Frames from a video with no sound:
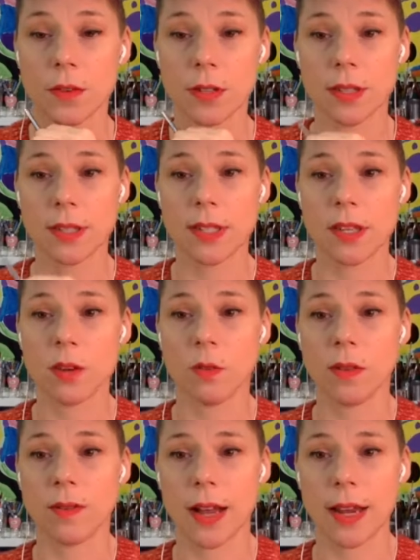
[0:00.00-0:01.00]
First, let's see who
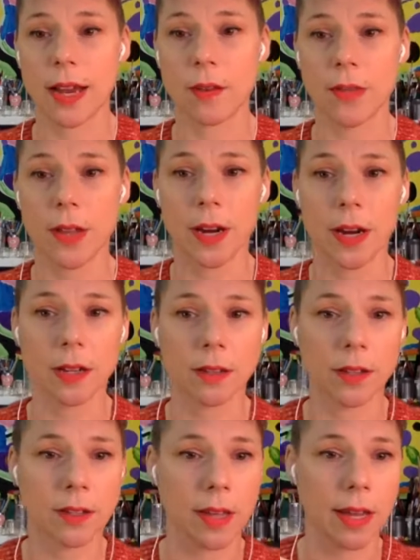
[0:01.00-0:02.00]
we've got out there. It
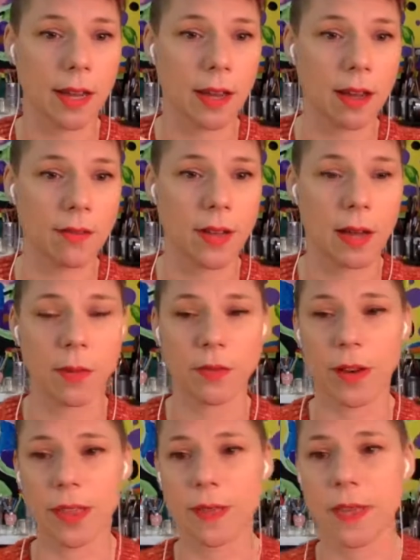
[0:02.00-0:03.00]
looks like I've got my
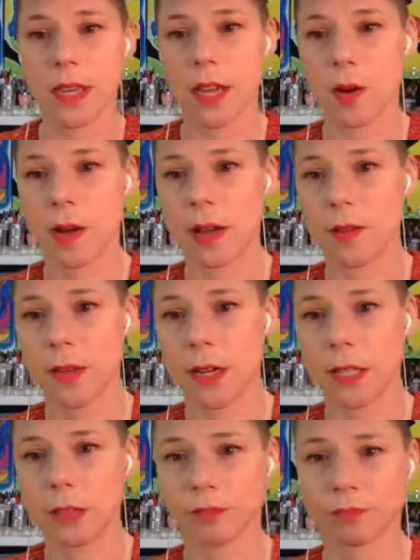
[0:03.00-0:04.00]
friend Theo out
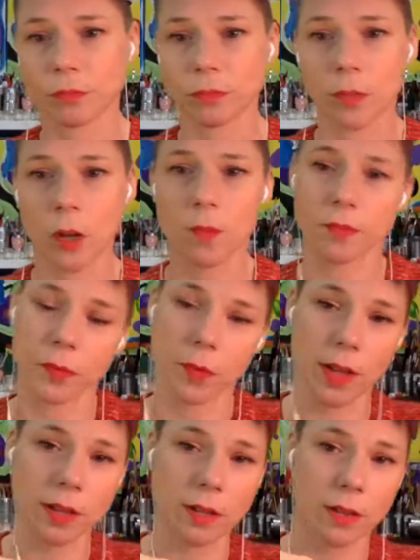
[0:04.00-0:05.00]
there. Oh,
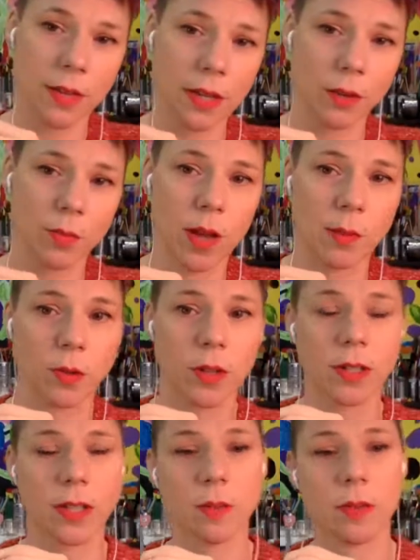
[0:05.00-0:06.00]
well, that's Theo's mom,
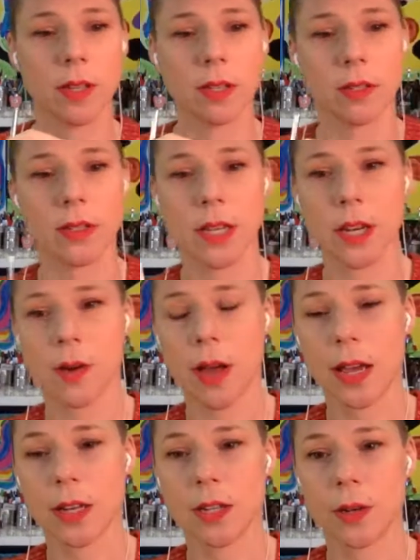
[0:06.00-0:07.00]
Chrissy, but this is Theo.
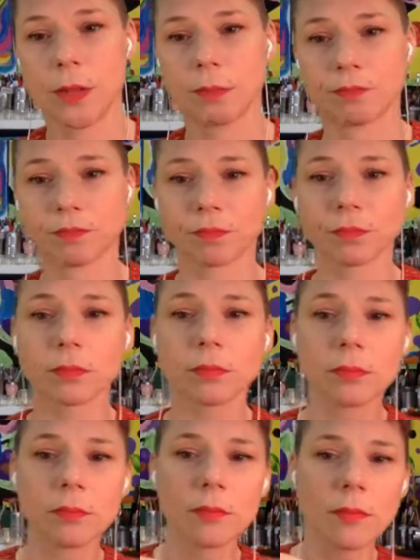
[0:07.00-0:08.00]
How you doing?
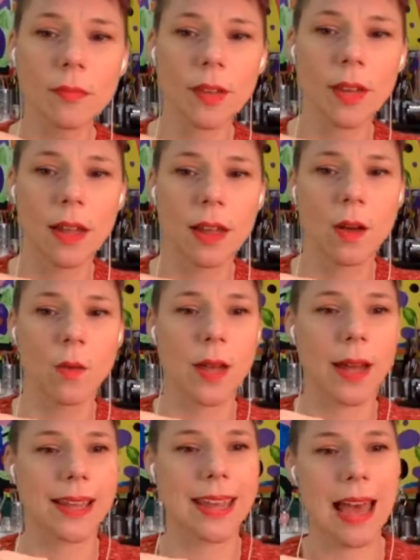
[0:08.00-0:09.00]
We
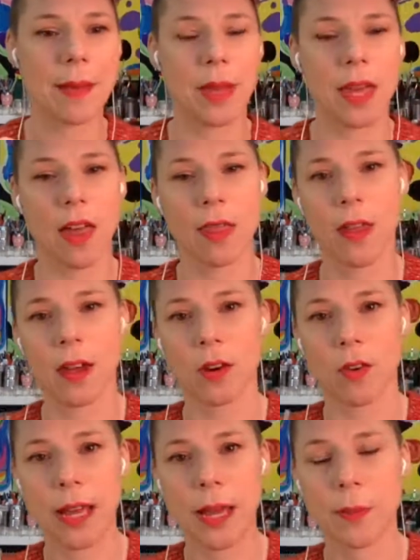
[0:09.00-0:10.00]
got Gabby the
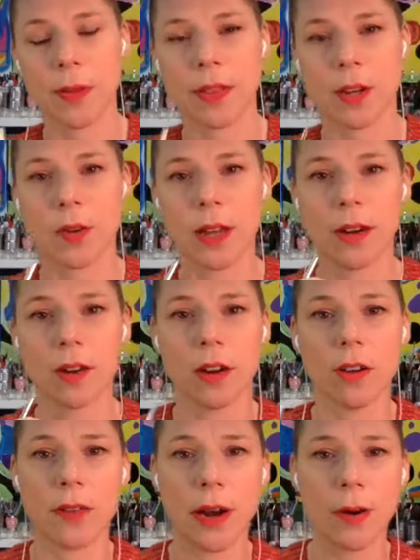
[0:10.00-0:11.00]
Grape, the creator
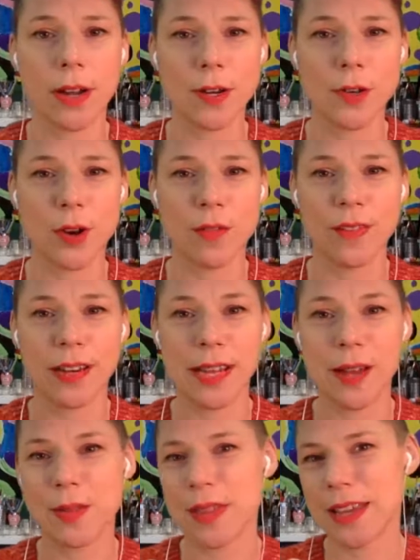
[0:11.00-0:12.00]
of our intro
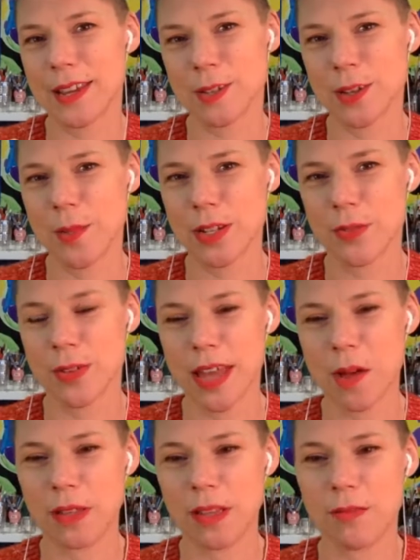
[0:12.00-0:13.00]
video. Thank you so much for
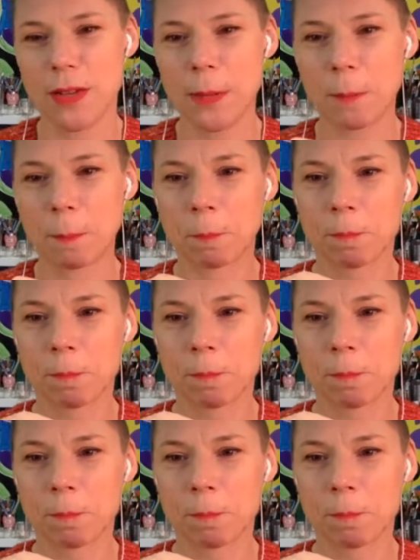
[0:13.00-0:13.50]
that. We love it.